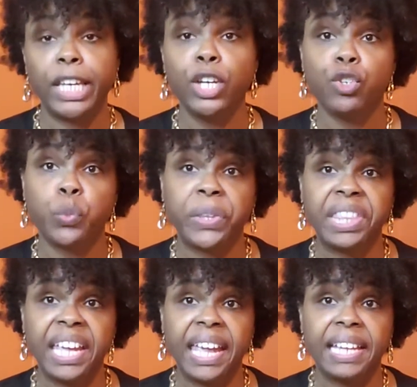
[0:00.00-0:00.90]
Here's what
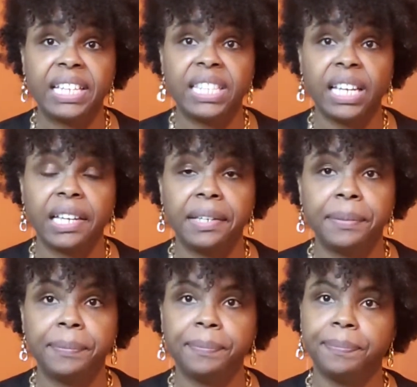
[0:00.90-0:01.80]
they had to say.
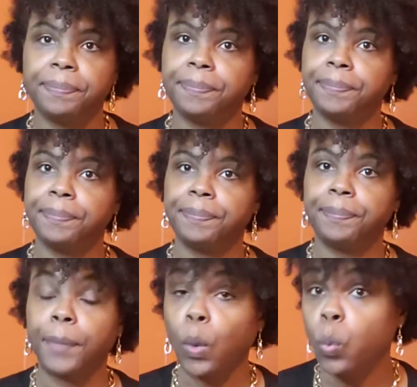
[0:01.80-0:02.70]

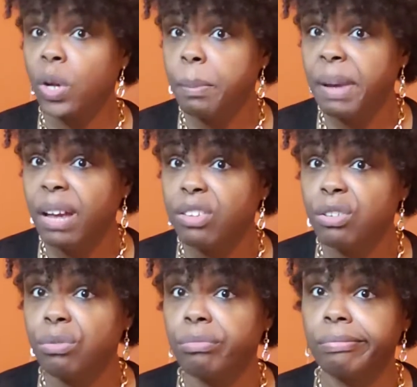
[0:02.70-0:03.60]
What about
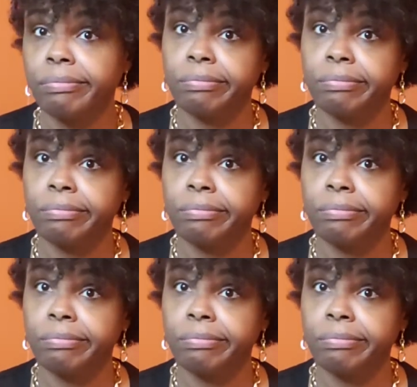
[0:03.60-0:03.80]
you?